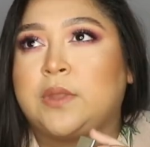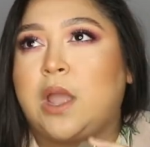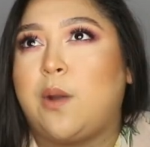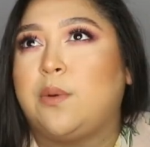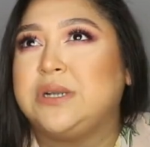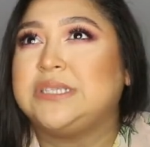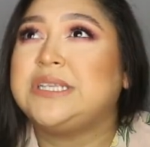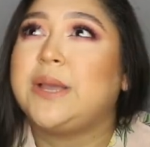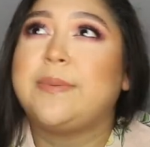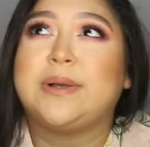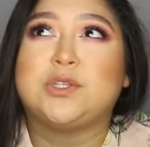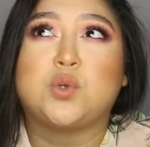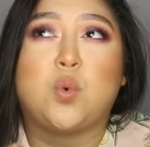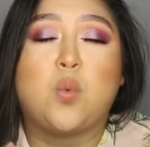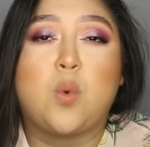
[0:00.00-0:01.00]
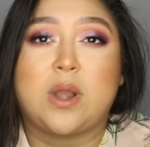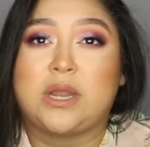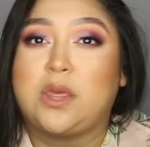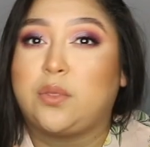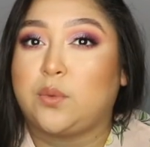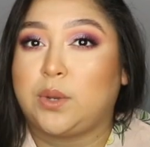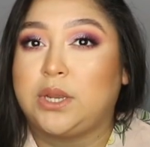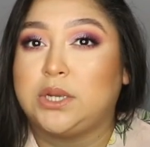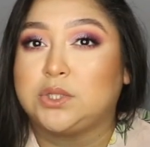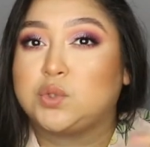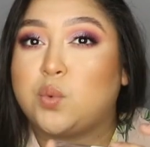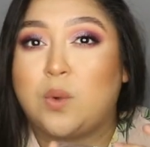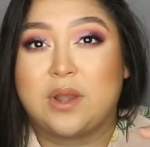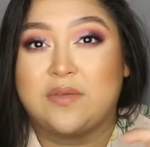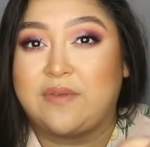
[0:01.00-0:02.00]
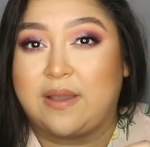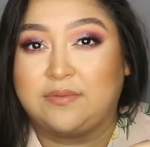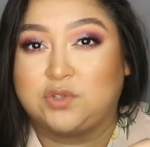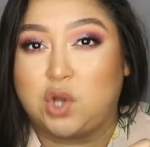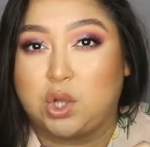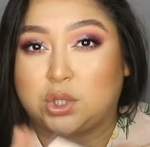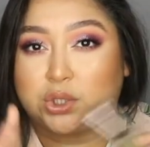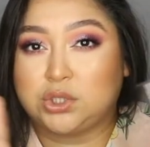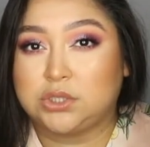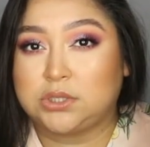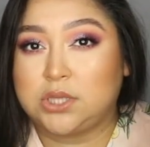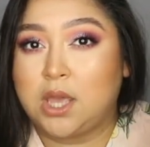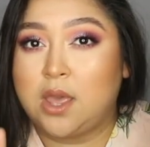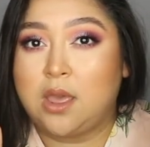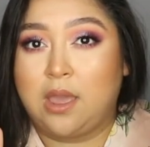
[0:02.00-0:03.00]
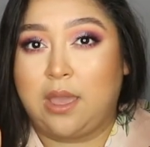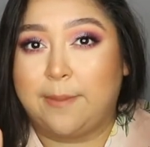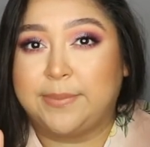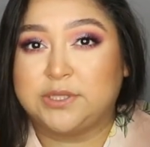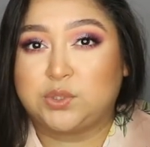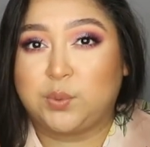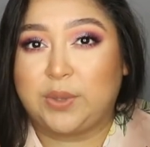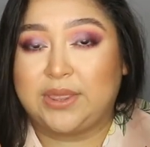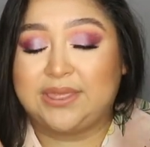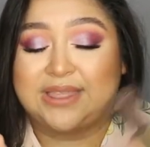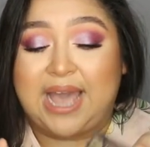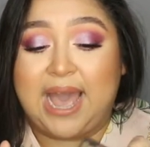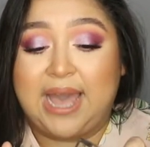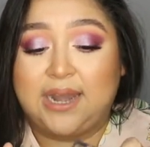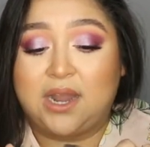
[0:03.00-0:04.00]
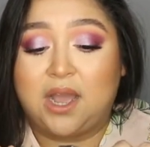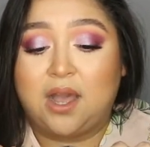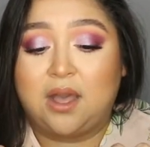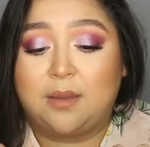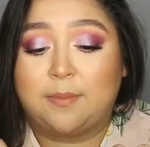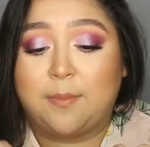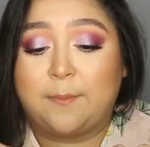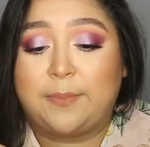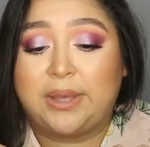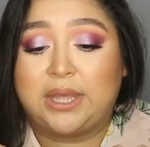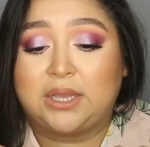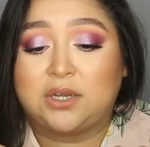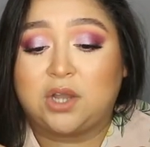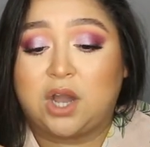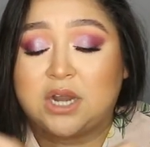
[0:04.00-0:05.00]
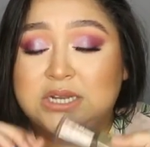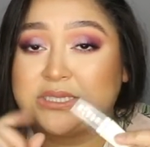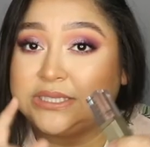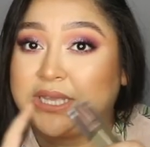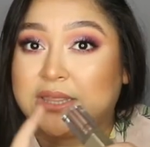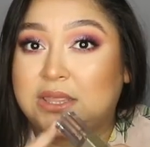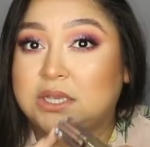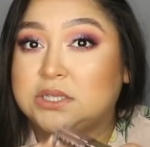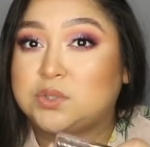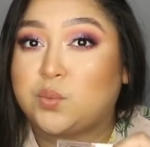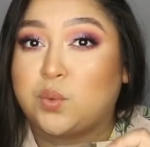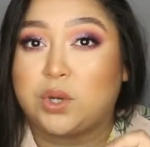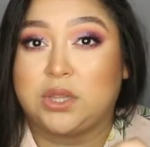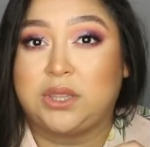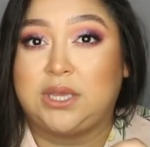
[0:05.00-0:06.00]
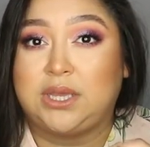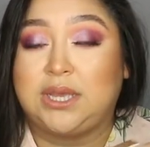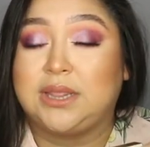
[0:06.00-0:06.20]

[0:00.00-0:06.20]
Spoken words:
I want to say about $23 to $25 in between that, but honestly I think it's worth it.